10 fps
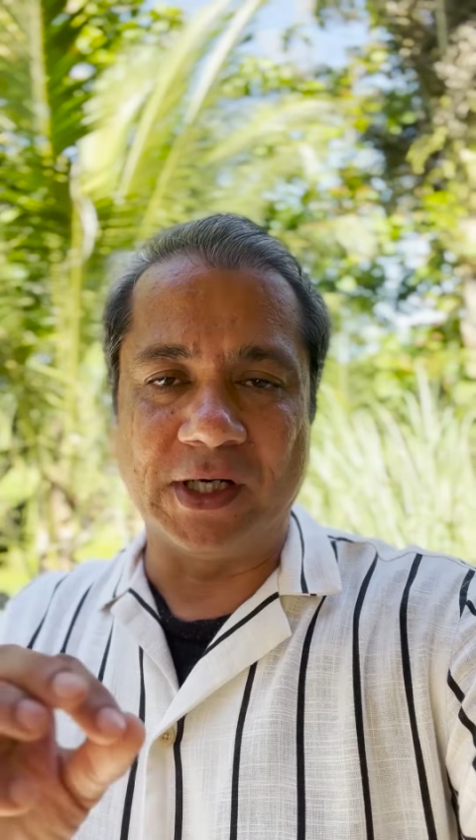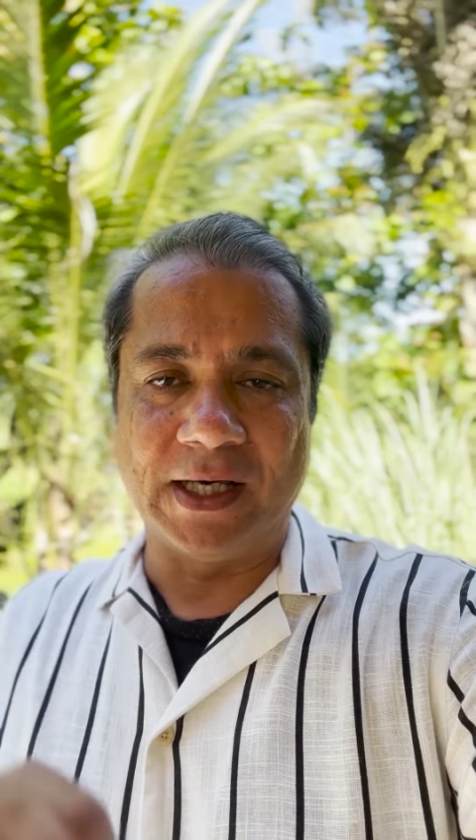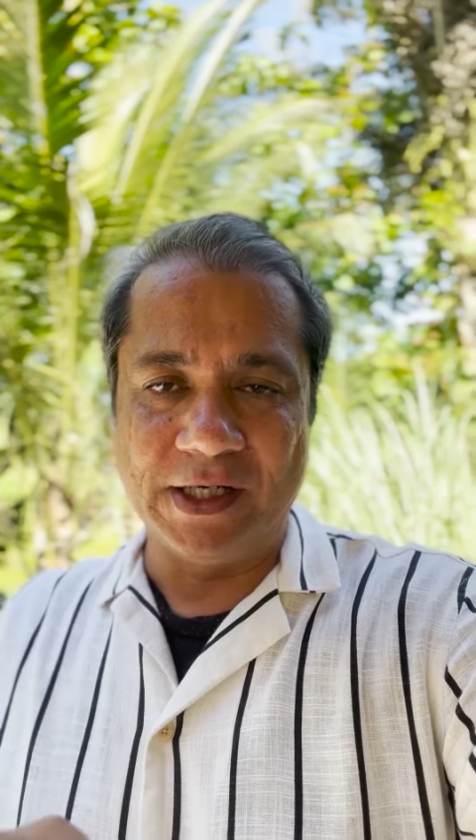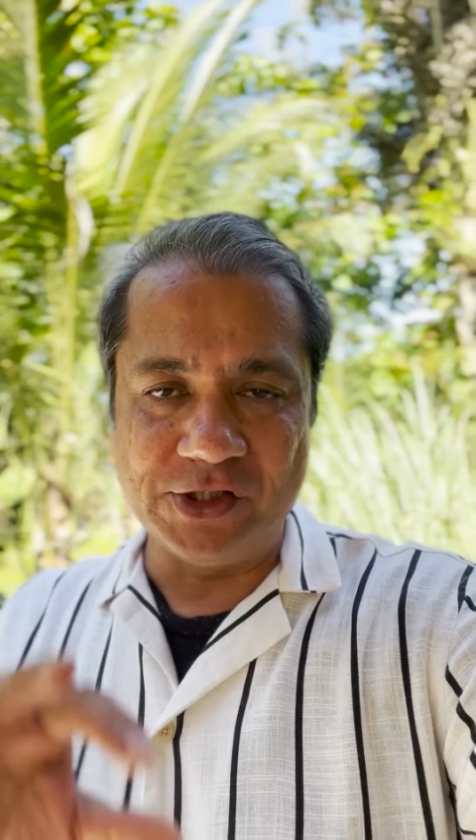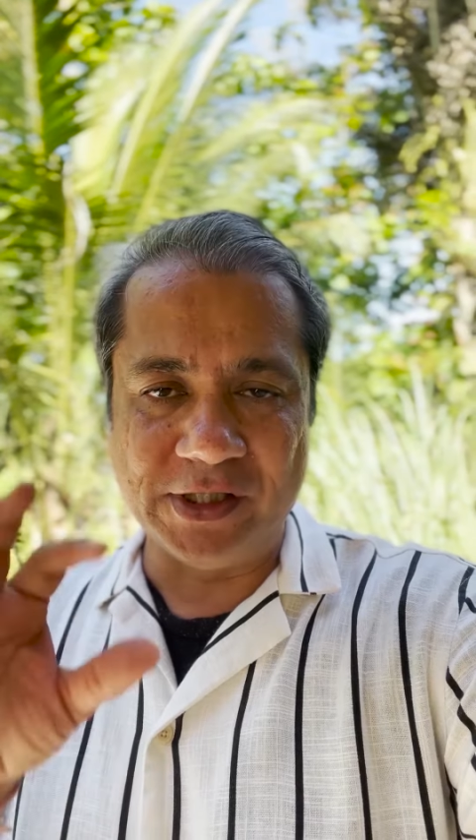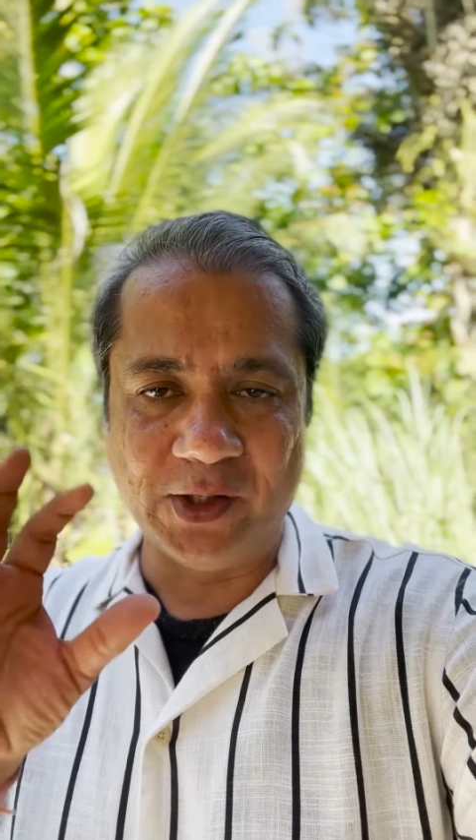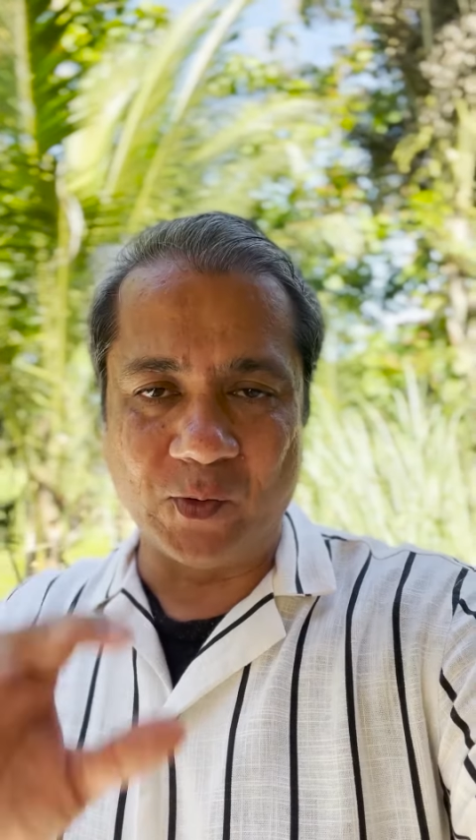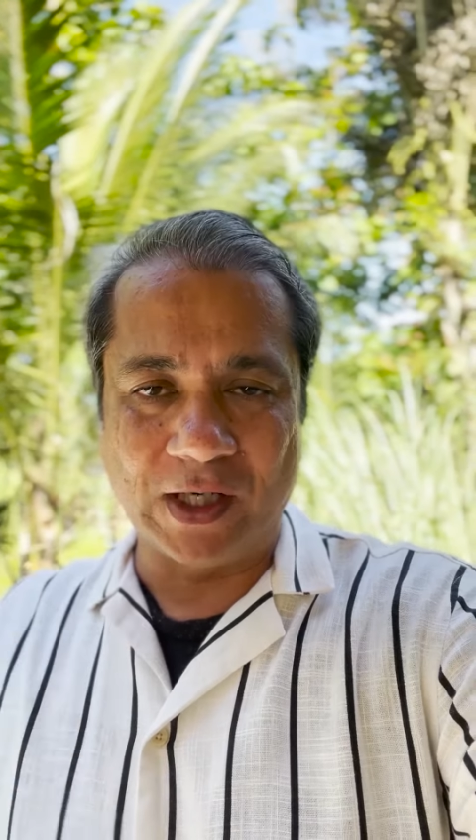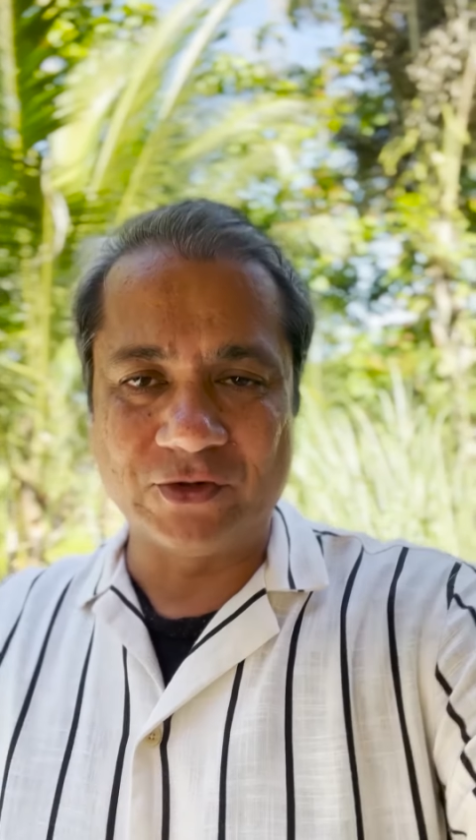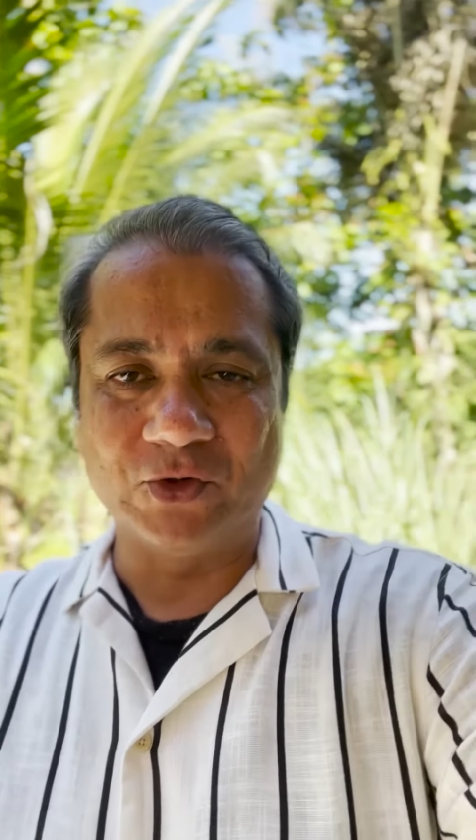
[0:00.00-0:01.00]
energy in
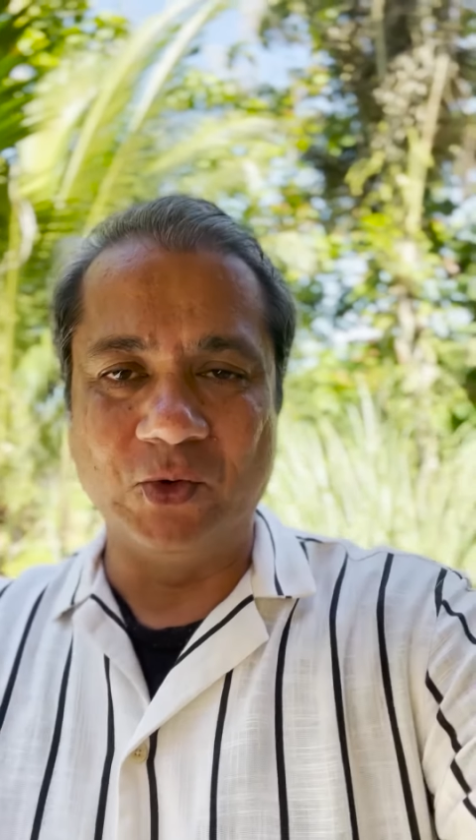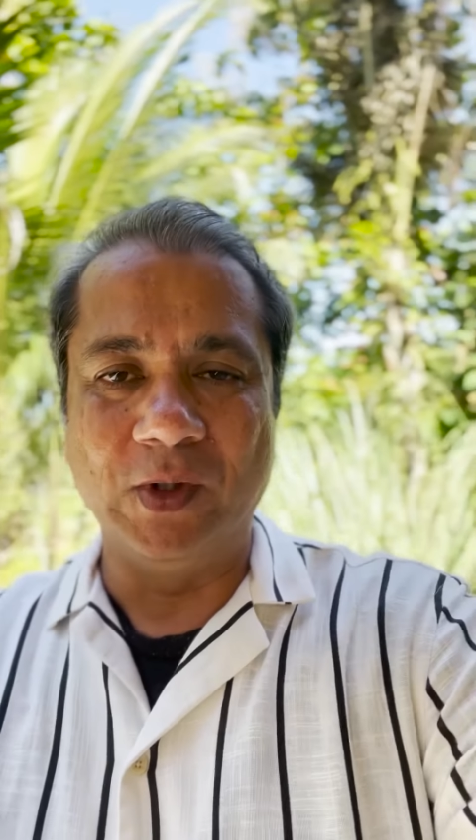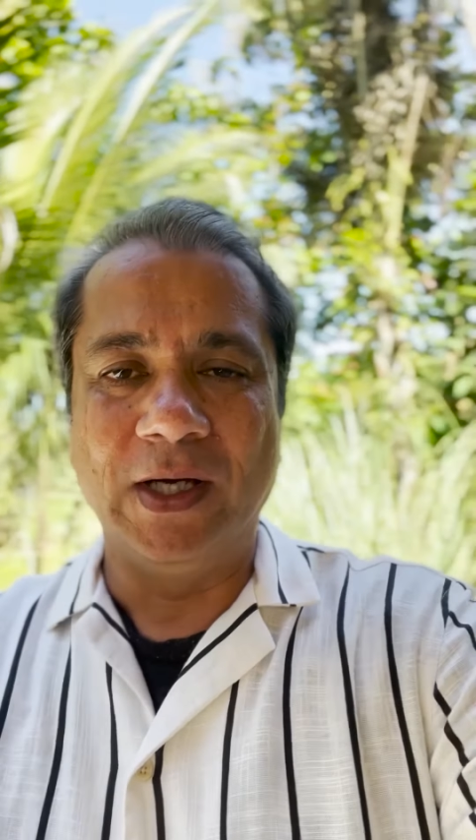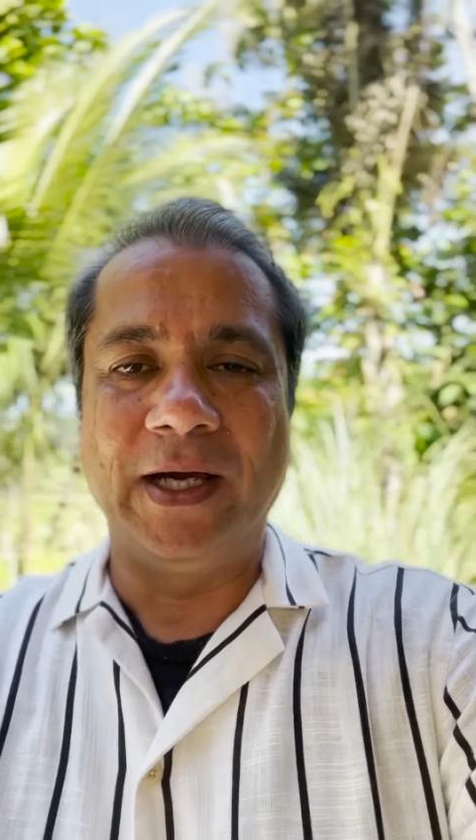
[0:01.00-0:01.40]
Vastu,